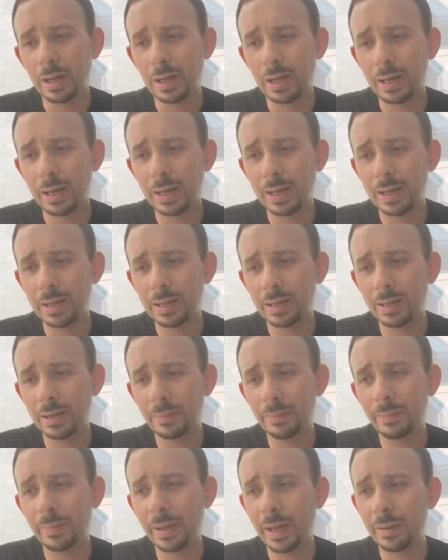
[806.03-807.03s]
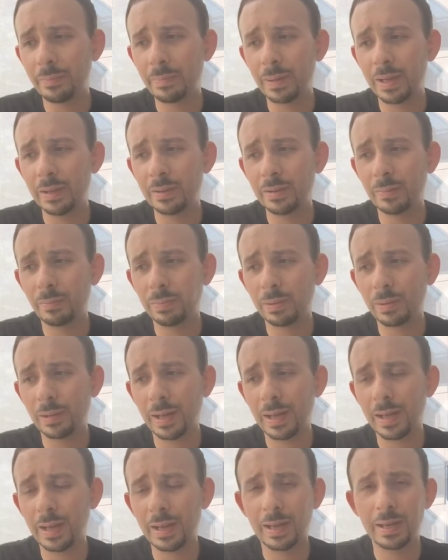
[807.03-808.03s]
I had been in the
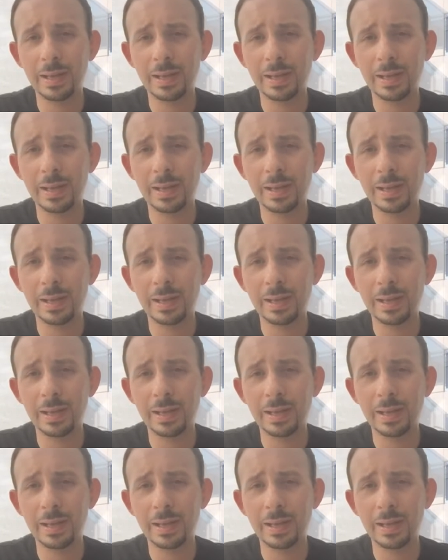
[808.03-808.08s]
play.